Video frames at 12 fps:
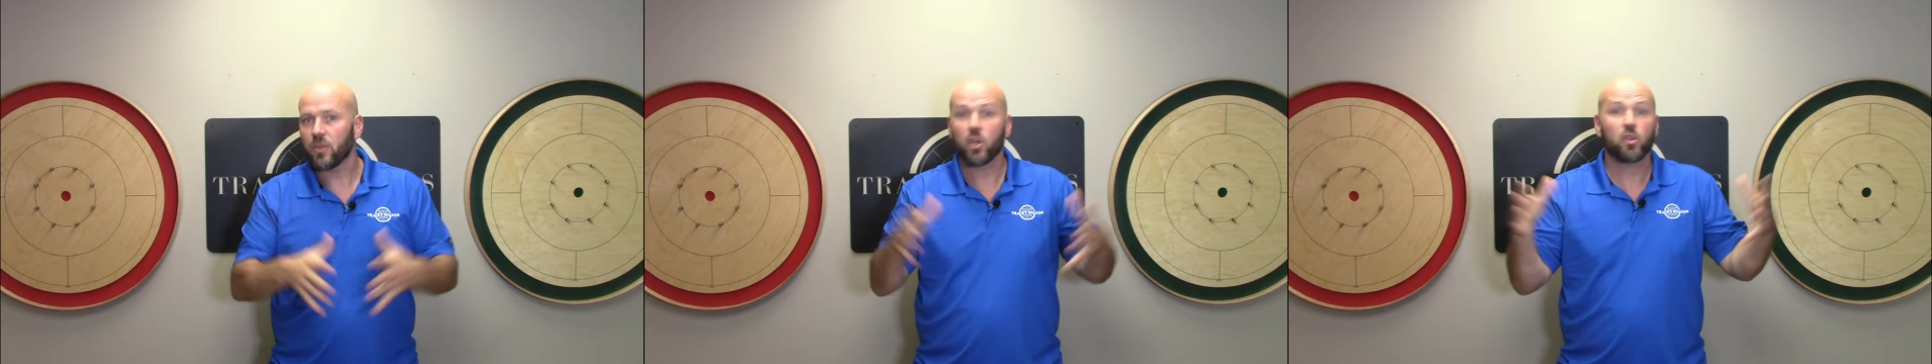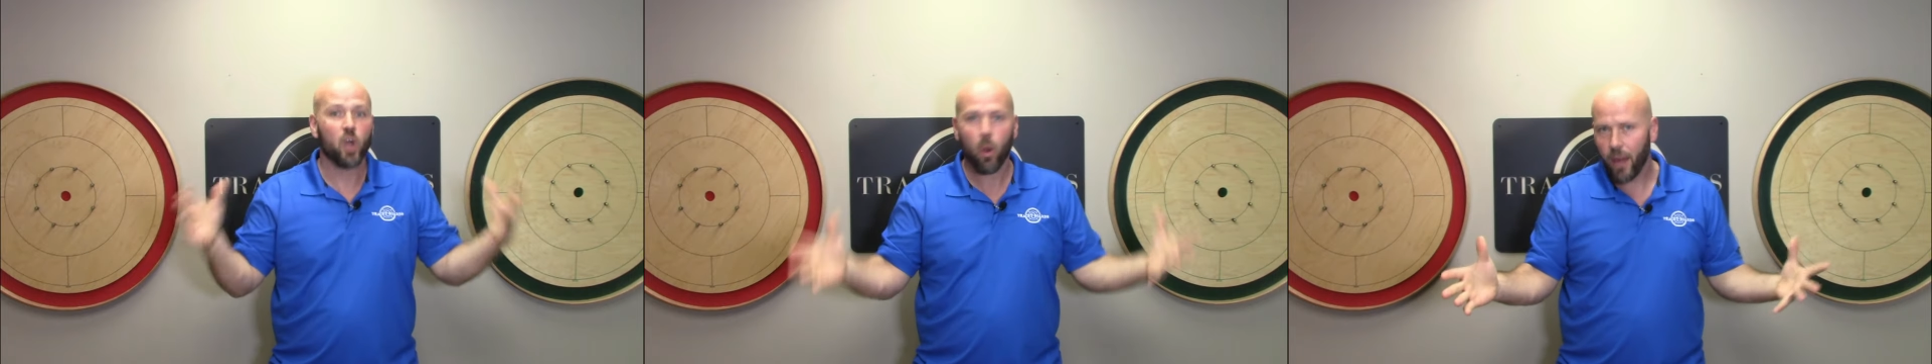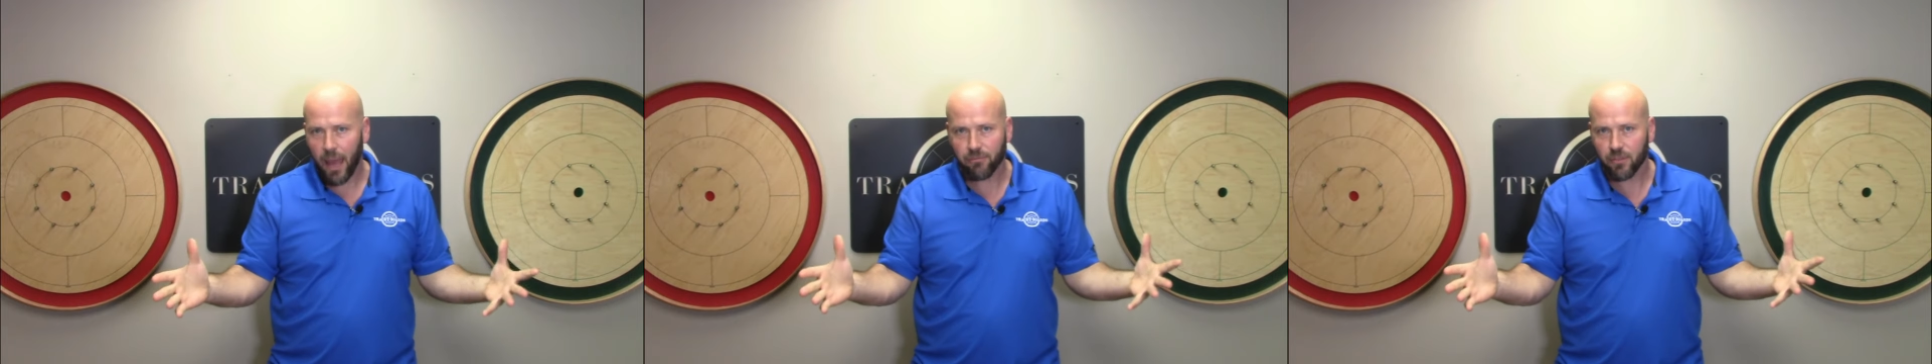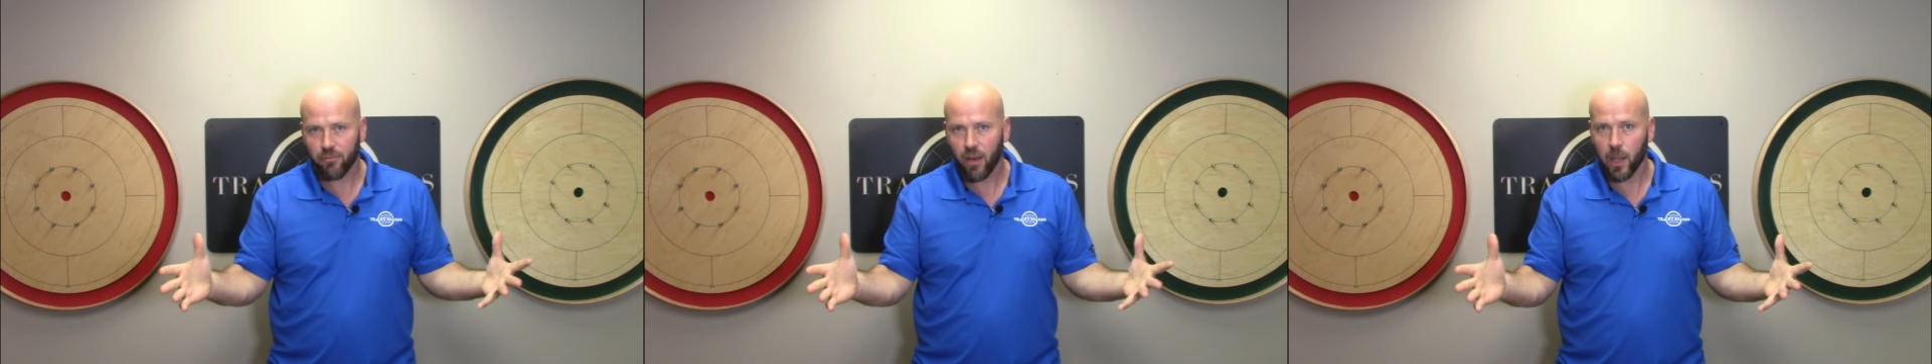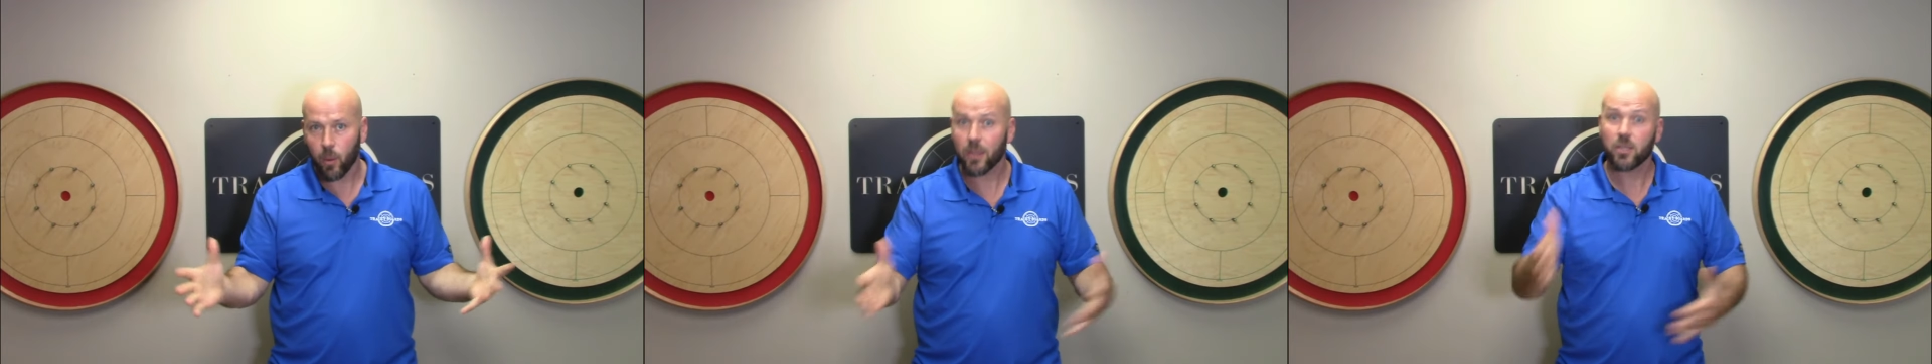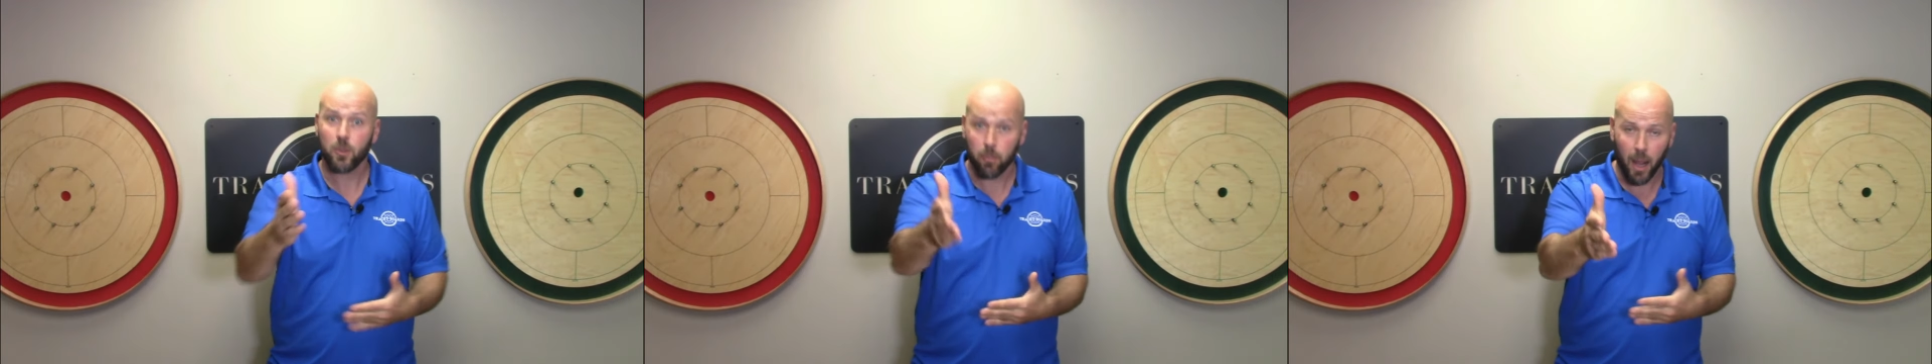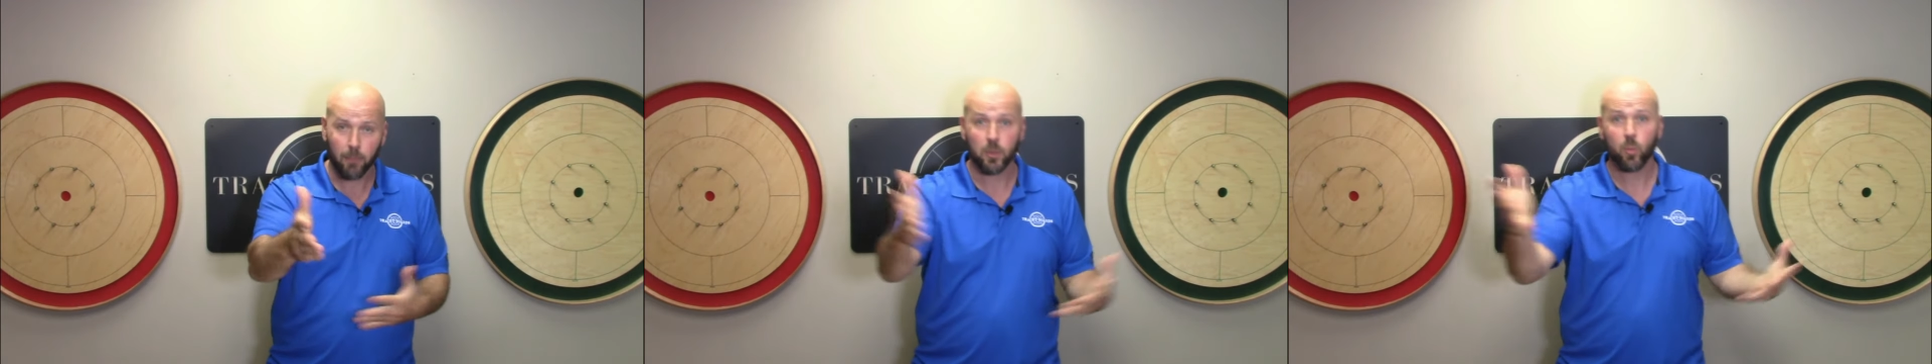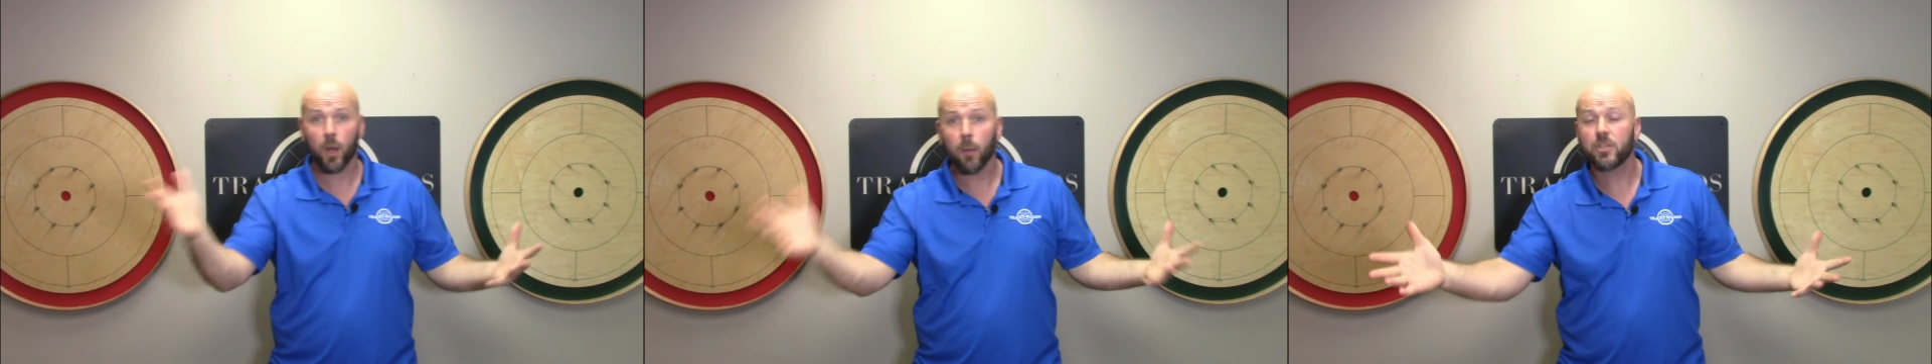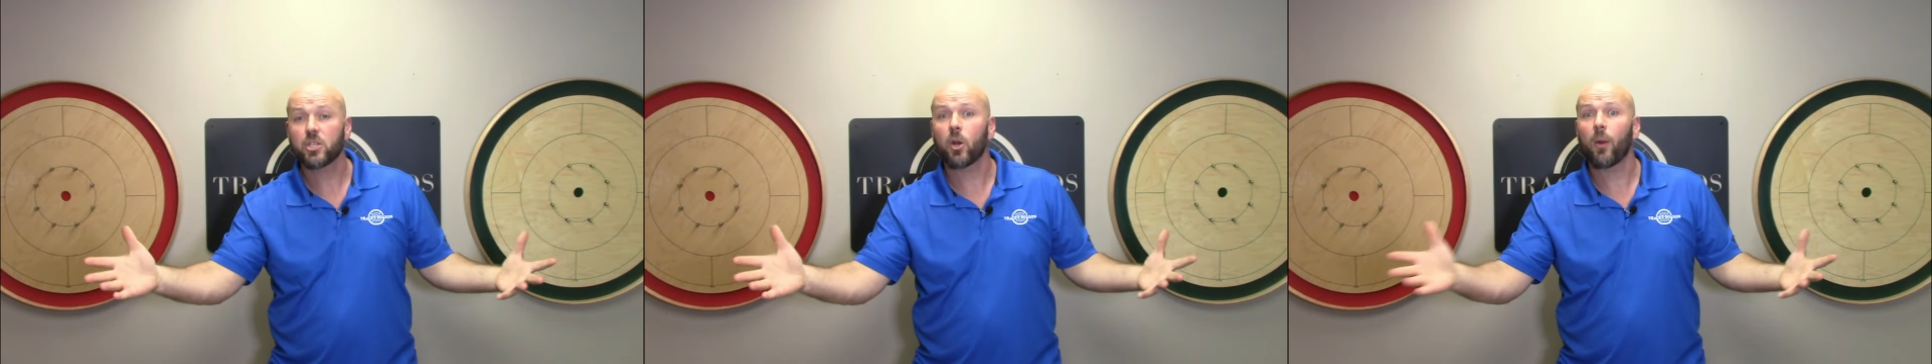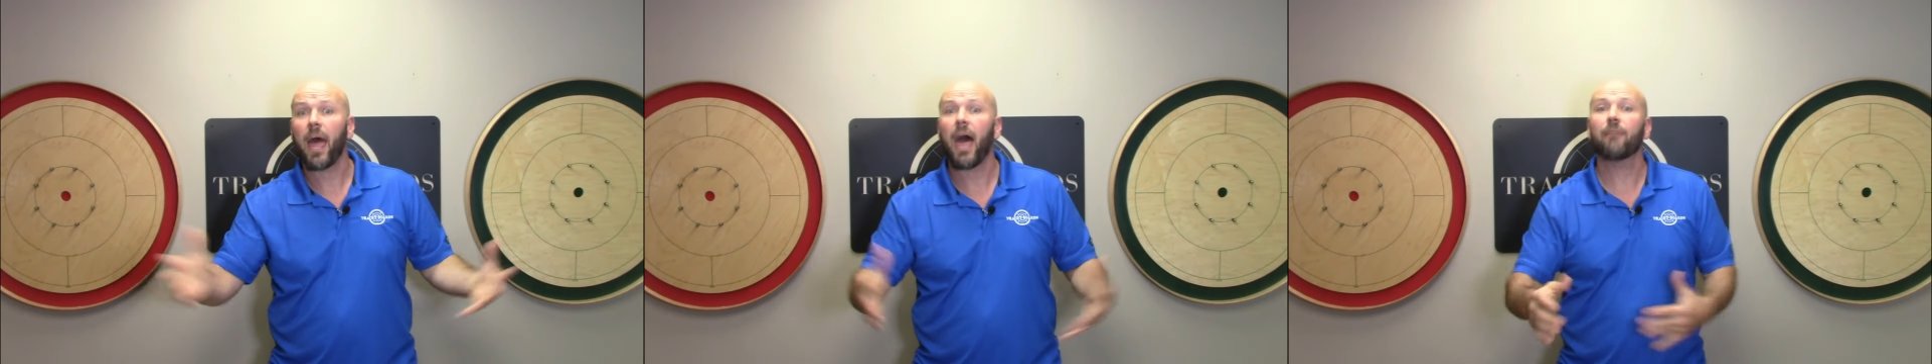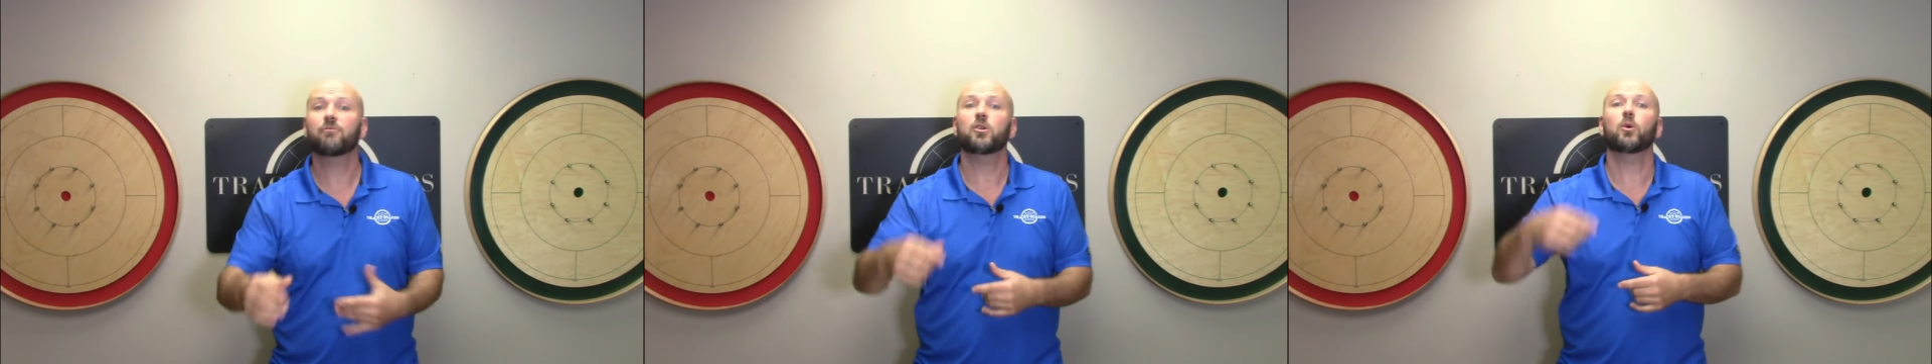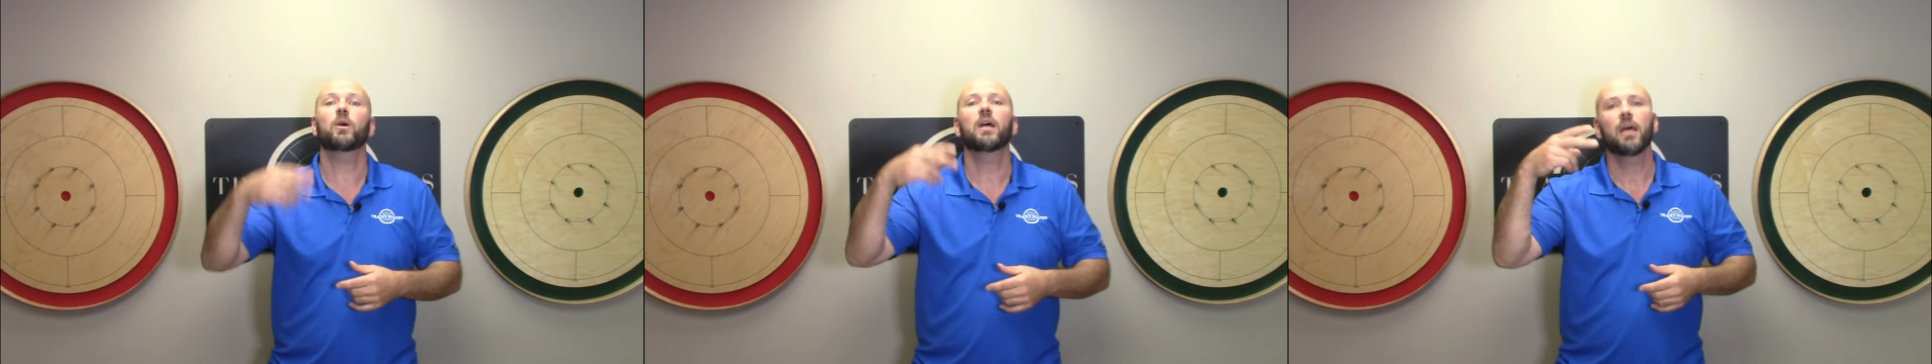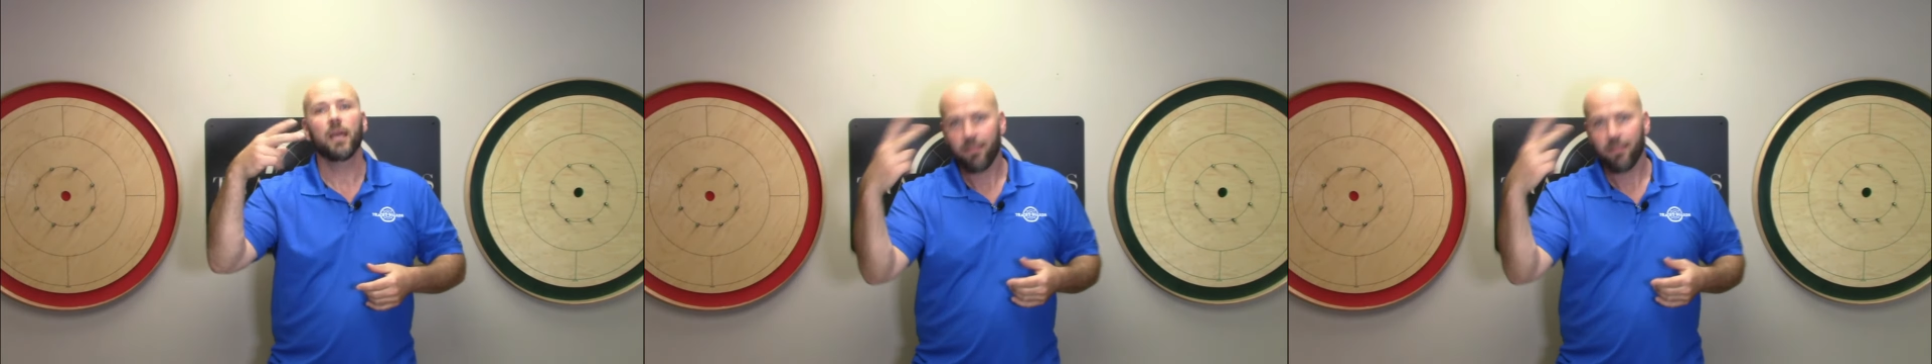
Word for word: You don't Don't have to follow us. You probably will, but you don't have to.